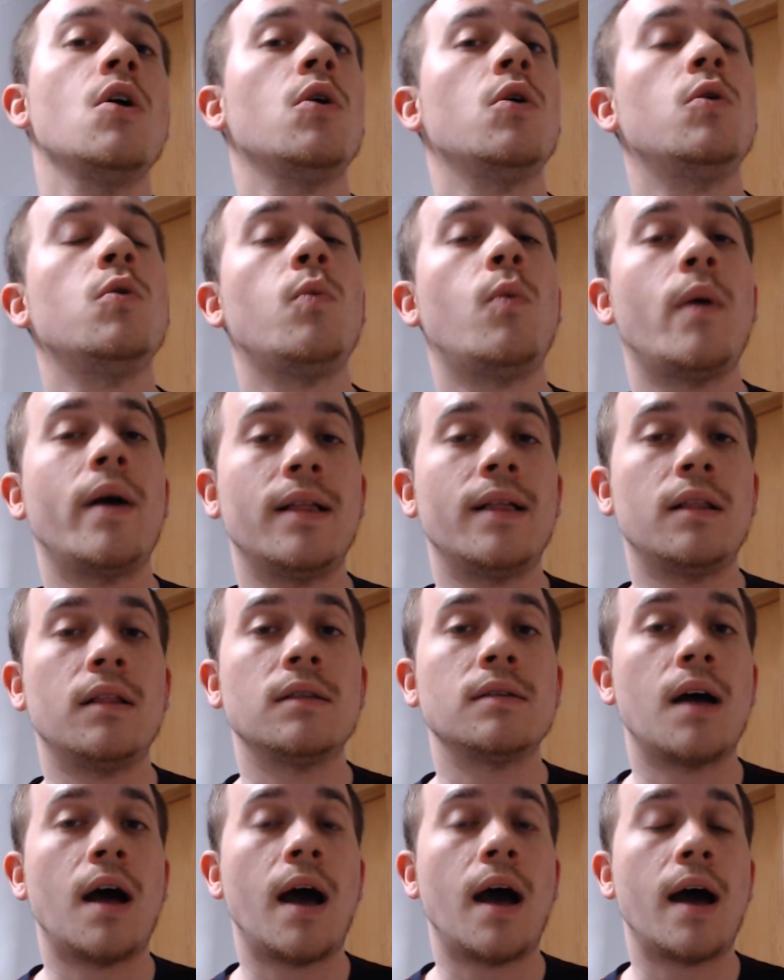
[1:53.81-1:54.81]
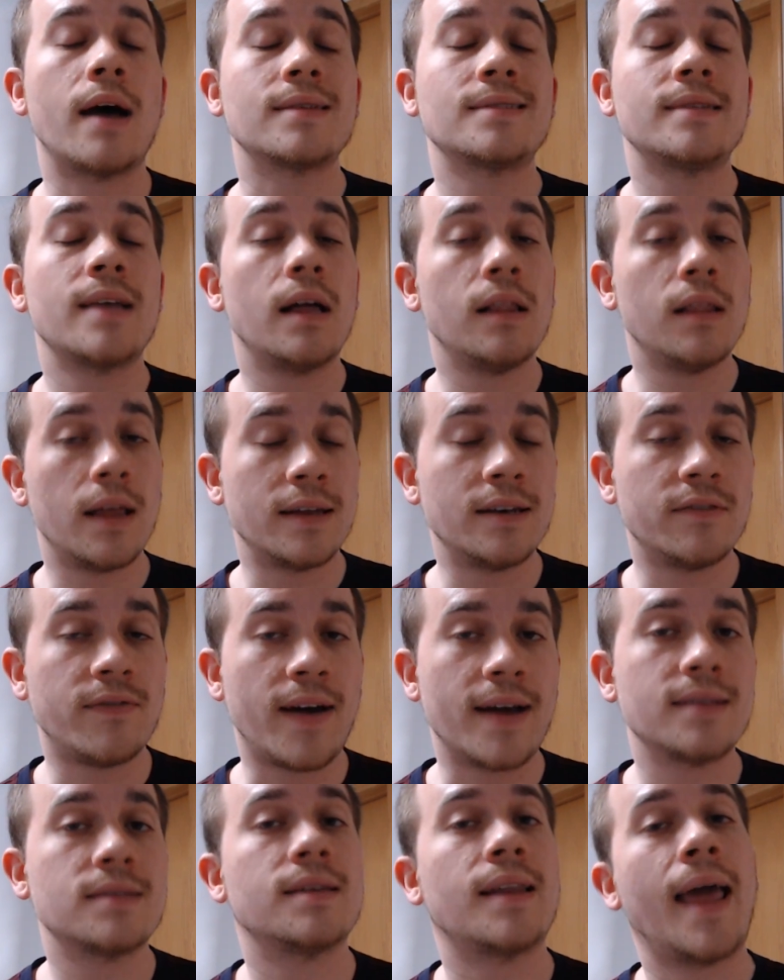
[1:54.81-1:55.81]
who will uh, sell a
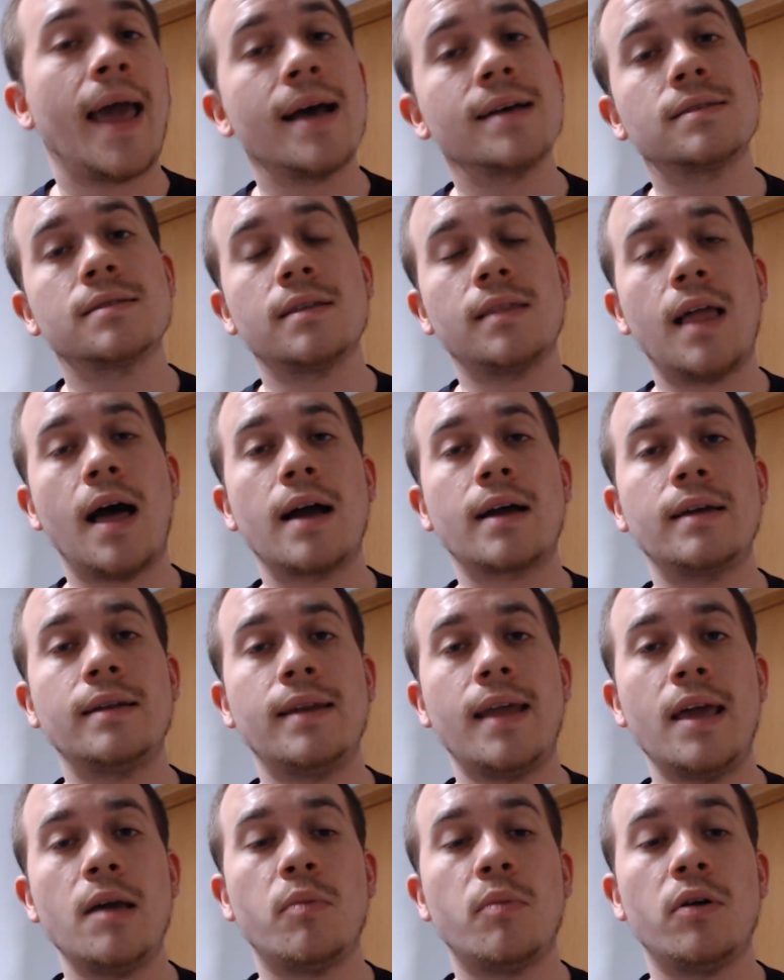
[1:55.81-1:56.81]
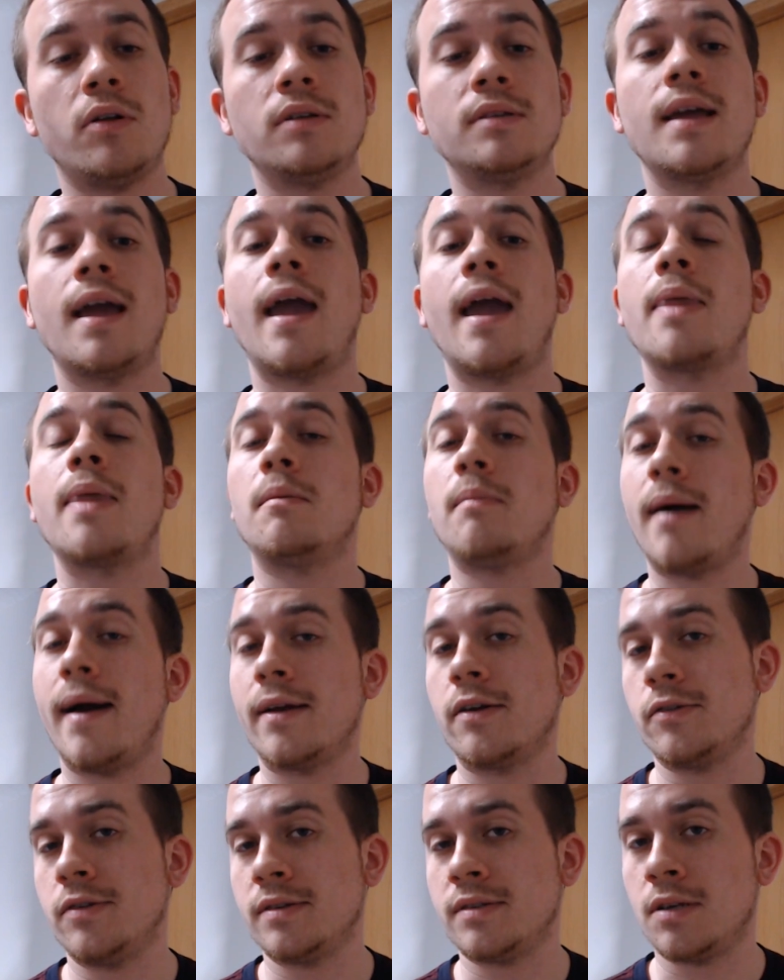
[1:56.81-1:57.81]
device that has the lock enabled and the
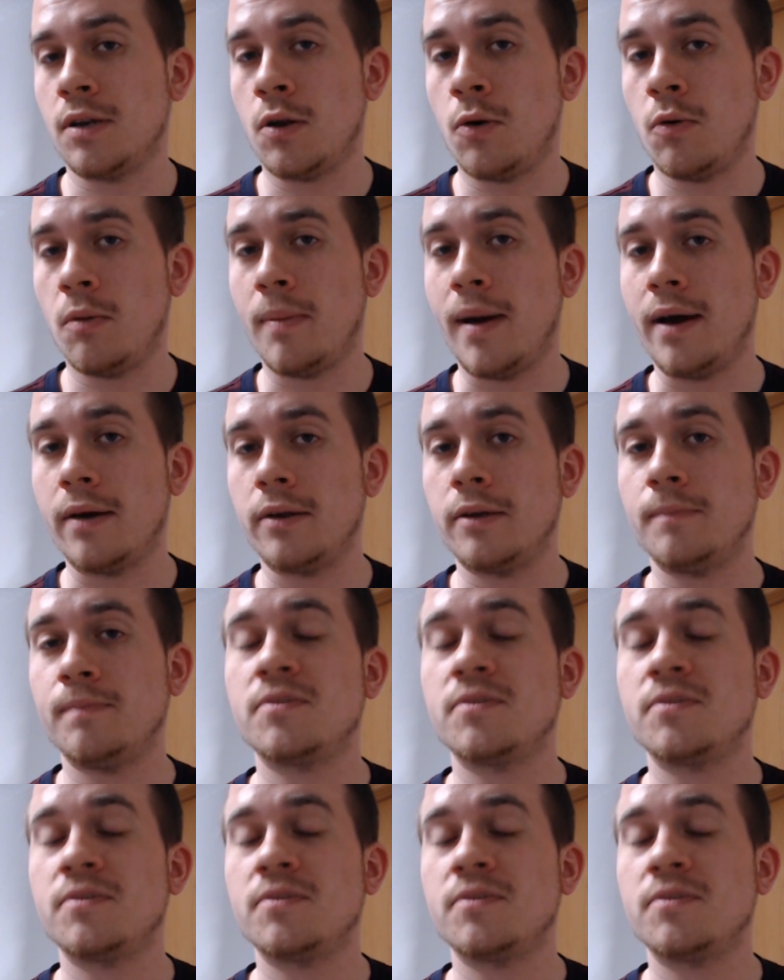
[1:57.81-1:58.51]
buyer doesn't know about it.